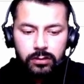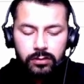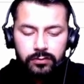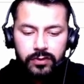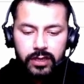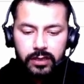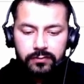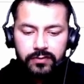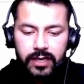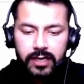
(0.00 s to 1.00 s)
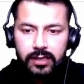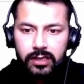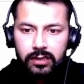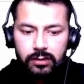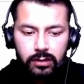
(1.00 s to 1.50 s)
we can find
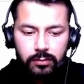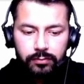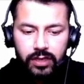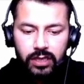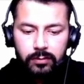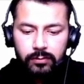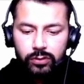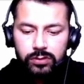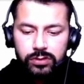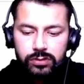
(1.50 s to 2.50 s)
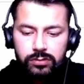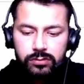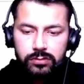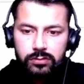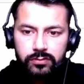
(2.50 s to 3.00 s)
the minimum also
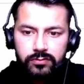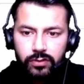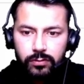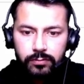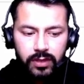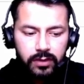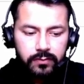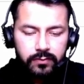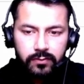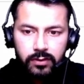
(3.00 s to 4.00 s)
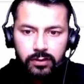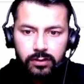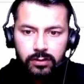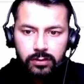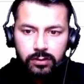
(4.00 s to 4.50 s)
from bf,
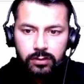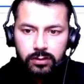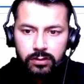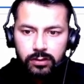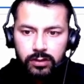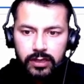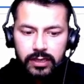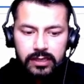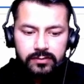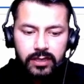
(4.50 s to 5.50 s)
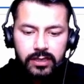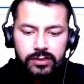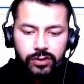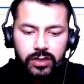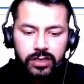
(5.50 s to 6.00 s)
as well as
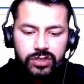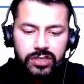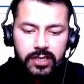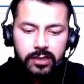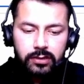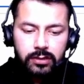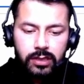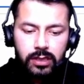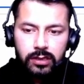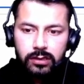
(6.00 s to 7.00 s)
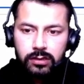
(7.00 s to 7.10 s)
you can check the